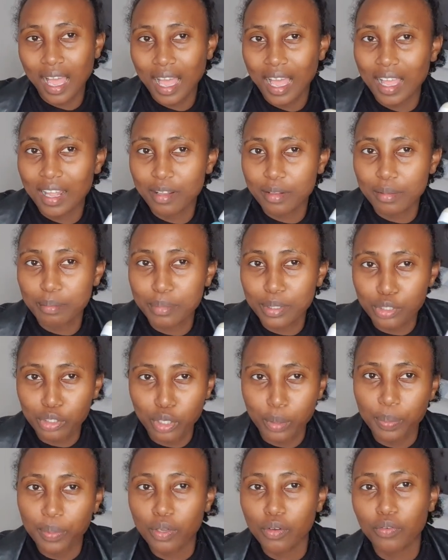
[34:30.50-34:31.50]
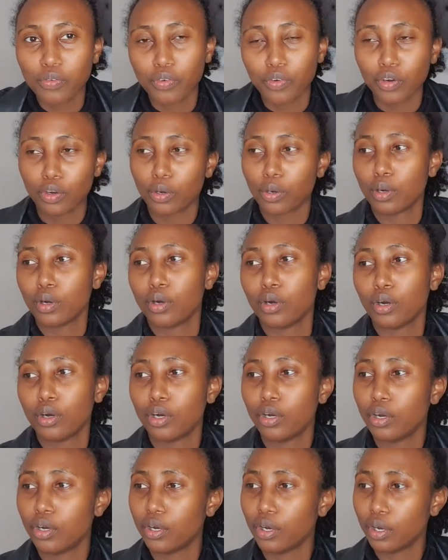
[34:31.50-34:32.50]
I'll be shopping for,
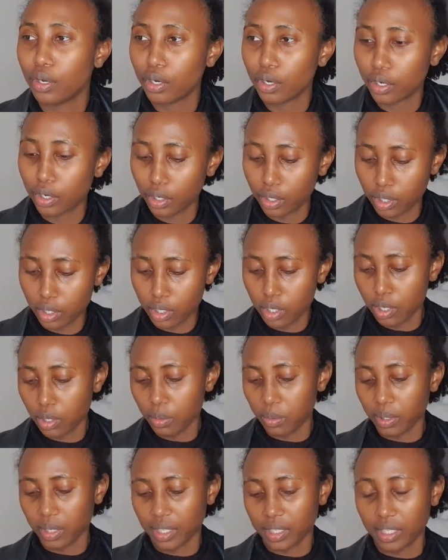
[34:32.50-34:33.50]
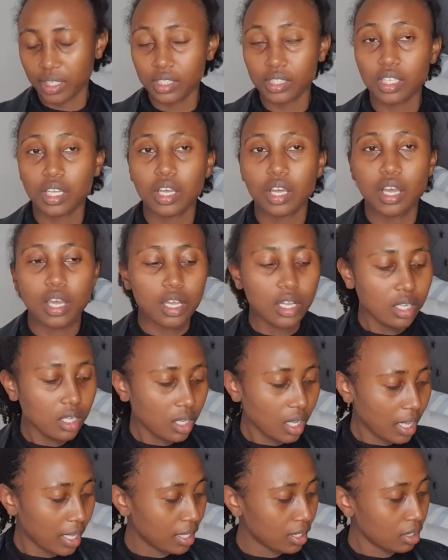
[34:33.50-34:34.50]
what are these,
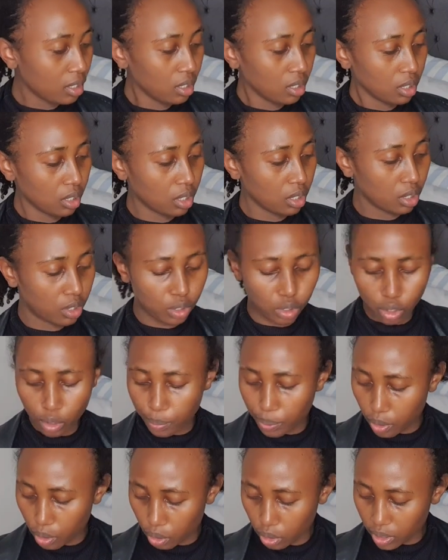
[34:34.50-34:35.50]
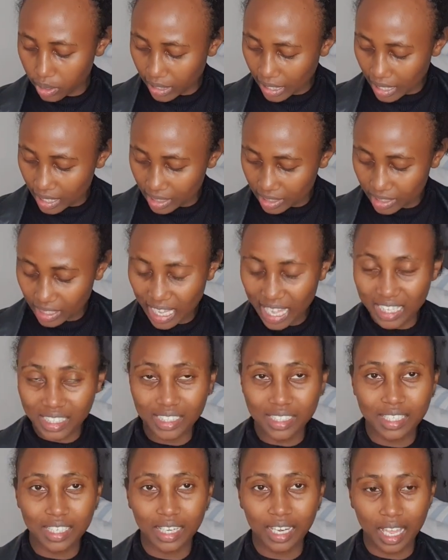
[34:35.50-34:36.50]
soap holders
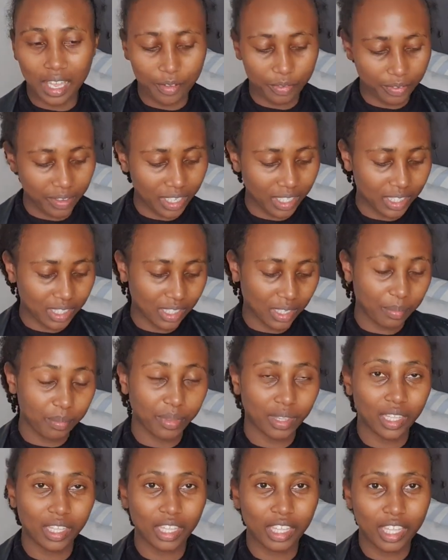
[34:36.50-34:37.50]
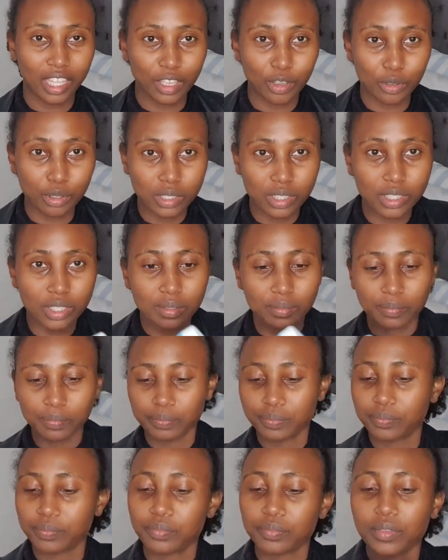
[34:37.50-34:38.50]
until I find something cute
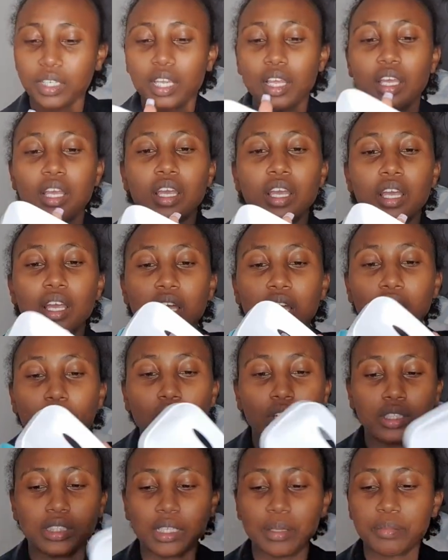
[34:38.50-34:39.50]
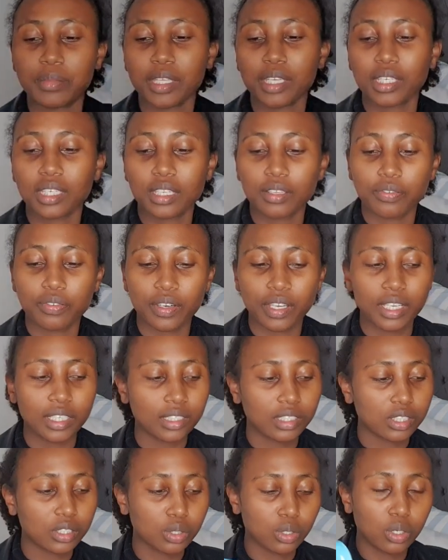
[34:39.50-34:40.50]
or something different.
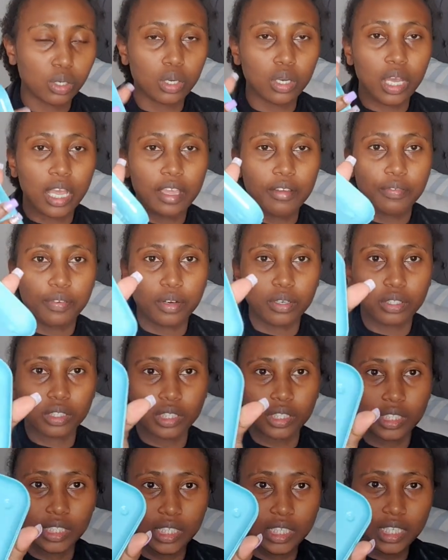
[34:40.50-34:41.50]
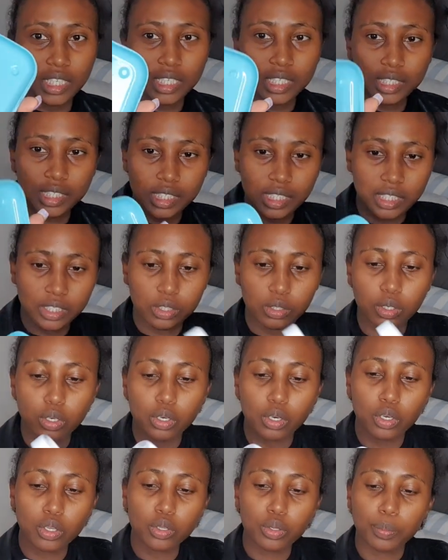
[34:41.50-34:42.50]
So I found these.
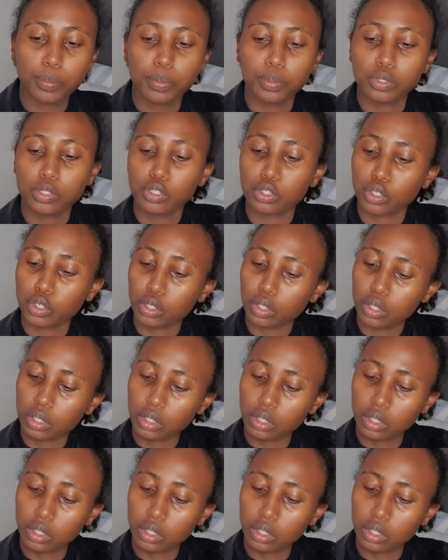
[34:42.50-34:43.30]
So you put your